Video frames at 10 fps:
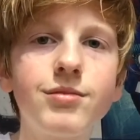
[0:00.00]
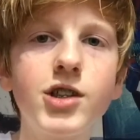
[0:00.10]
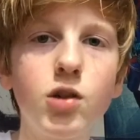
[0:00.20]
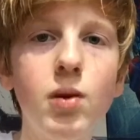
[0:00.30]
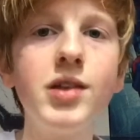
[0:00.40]

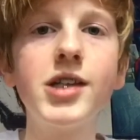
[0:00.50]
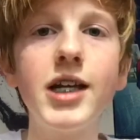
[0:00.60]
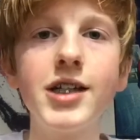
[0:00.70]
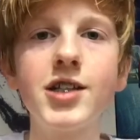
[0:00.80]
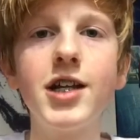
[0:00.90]
So Wednesday,
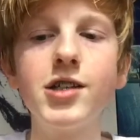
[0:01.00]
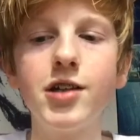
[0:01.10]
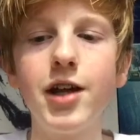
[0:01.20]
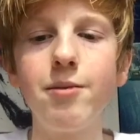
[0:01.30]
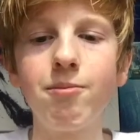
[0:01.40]
Saturday,
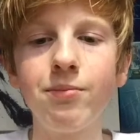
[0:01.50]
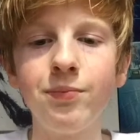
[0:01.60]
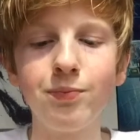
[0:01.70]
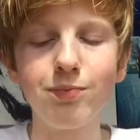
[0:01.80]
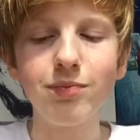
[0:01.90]
Sunday.
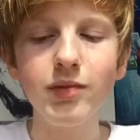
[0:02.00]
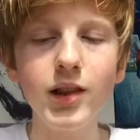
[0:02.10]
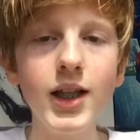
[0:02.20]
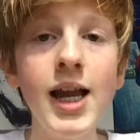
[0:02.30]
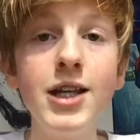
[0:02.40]

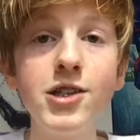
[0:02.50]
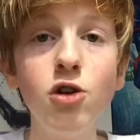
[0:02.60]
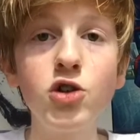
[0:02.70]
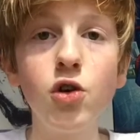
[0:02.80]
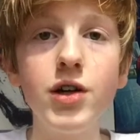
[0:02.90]
It's
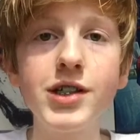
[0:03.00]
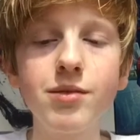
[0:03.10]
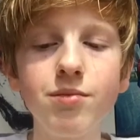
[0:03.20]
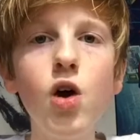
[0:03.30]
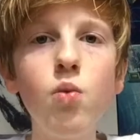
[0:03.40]
your choice
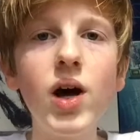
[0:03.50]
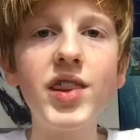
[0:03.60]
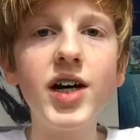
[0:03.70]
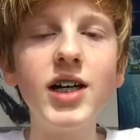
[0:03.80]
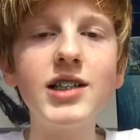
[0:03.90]

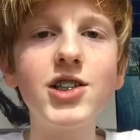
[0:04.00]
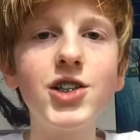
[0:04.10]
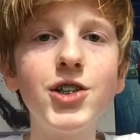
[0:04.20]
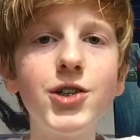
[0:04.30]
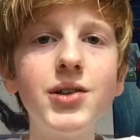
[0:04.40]
whether
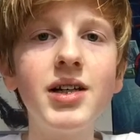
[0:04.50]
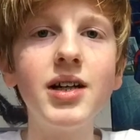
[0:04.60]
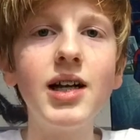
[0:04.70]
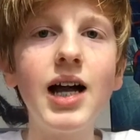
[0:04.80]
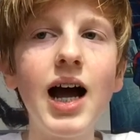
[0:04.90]
to
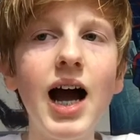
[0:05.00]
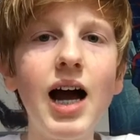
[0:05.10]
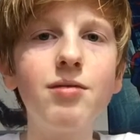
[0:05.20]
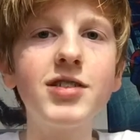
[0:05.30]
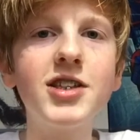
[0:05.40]

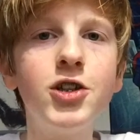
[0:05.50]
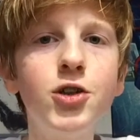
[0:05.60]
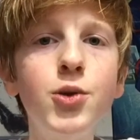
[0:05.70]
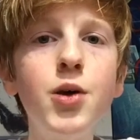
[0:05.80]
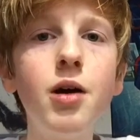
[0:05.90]
have
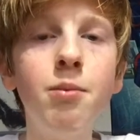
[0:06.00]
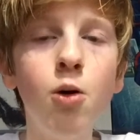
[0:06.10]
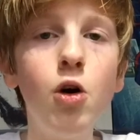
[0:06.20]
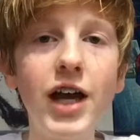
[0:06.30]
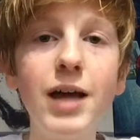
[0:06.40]
two
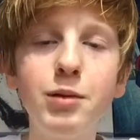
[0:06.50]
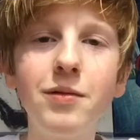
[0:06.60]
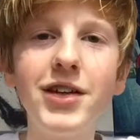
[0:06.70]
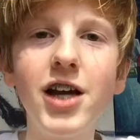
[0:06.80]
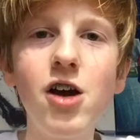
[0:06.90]
more gaming
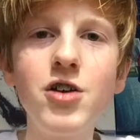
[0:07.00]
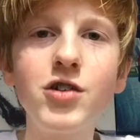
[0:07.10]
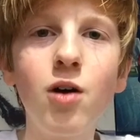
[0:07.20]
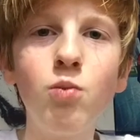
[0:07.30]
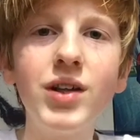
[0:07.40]
videos
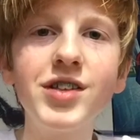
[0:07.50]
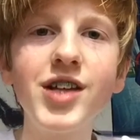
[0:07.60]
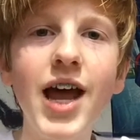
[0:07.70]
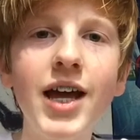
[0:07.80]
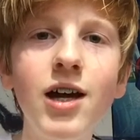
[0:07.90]
on
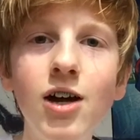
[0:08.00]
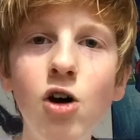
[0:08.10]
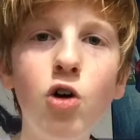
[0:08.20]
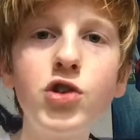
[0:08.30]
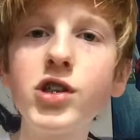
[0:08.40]
Wednesday,
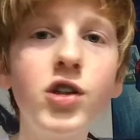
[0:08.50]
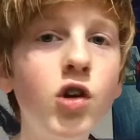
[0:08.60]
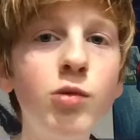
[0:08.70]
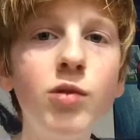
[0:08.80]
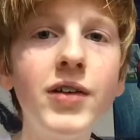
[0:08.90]
or just a
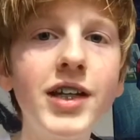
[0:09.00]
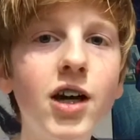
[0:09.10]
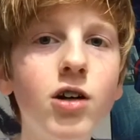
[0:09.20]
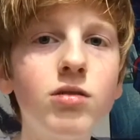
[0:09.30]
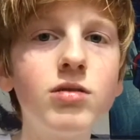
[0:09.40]
normal
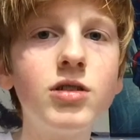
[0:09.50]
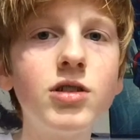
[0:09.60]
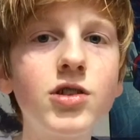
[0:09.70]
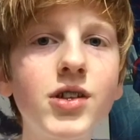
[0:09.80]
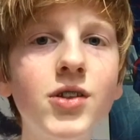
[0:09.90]
video.
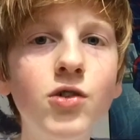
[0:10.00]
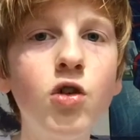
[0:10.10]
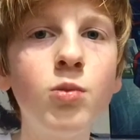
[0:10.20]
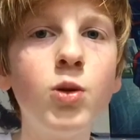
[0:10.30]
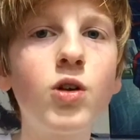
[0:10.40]
Just a
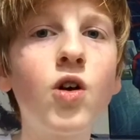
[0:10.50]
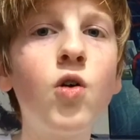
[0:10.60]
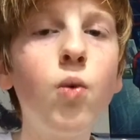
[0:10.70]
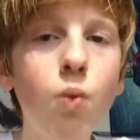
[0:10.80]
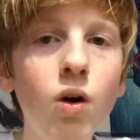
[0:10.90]
normal
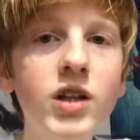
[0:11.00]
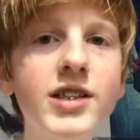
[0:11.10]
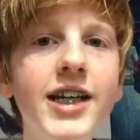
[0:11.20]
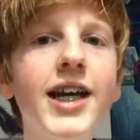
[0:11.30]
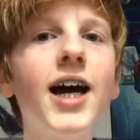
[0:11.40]

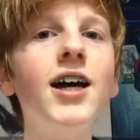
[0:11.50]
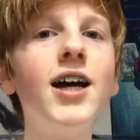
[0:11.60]
quality,